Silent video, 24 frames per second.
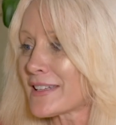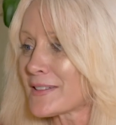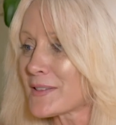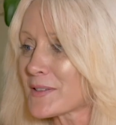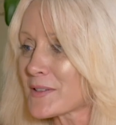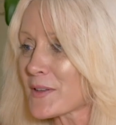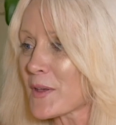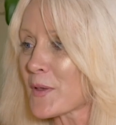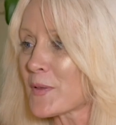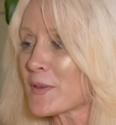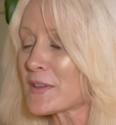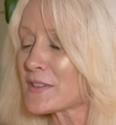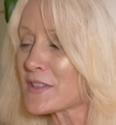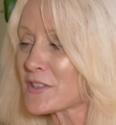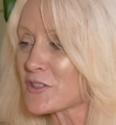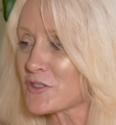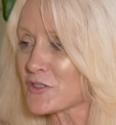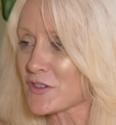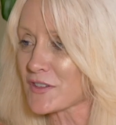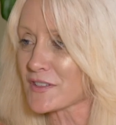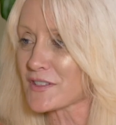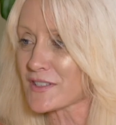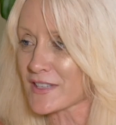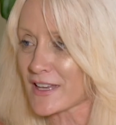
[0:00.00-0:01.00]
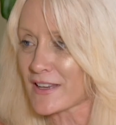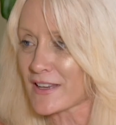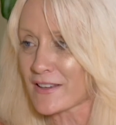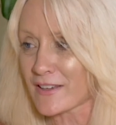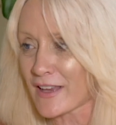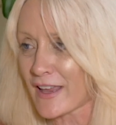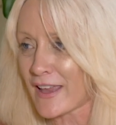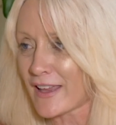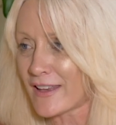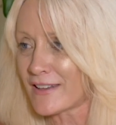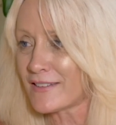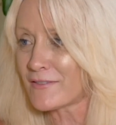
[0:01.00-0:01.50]
And so this is just,
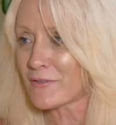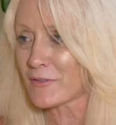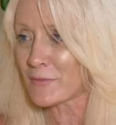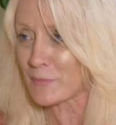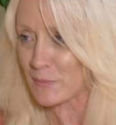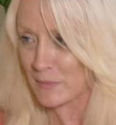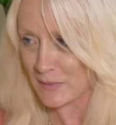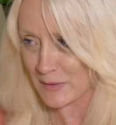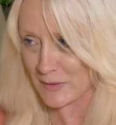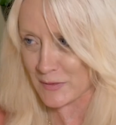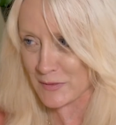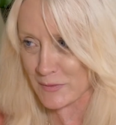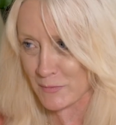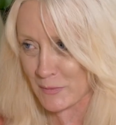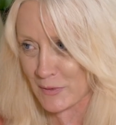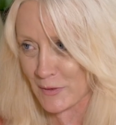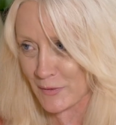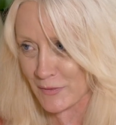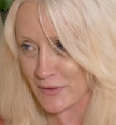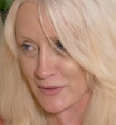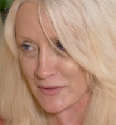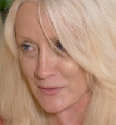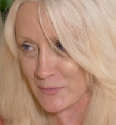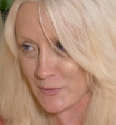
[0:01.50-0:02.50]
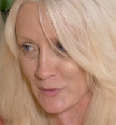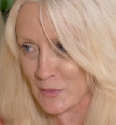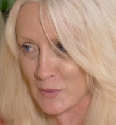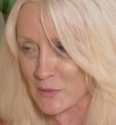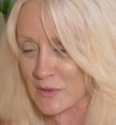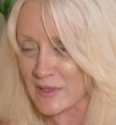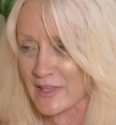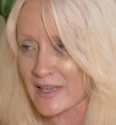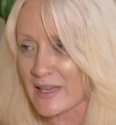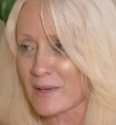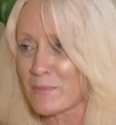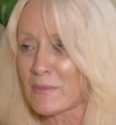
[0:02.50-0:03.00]
again, because we've got this
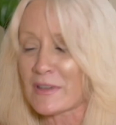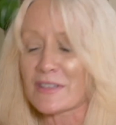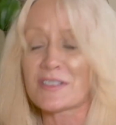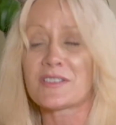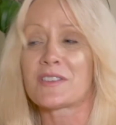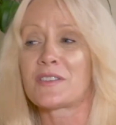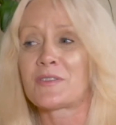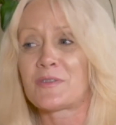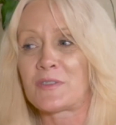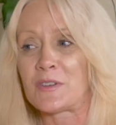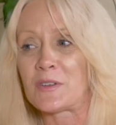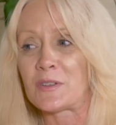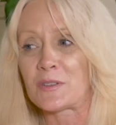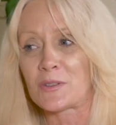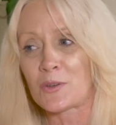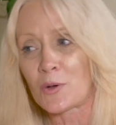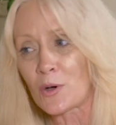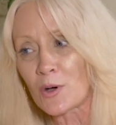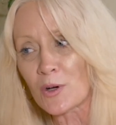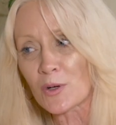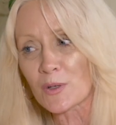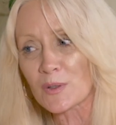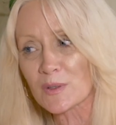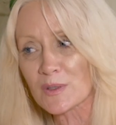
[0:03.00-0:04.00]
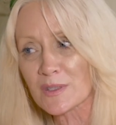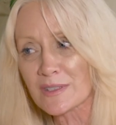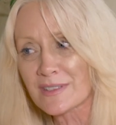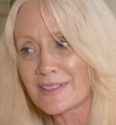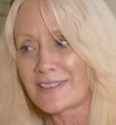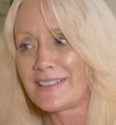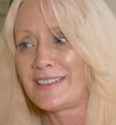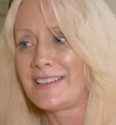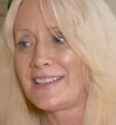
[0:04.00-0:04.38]
food theme, it's the first course.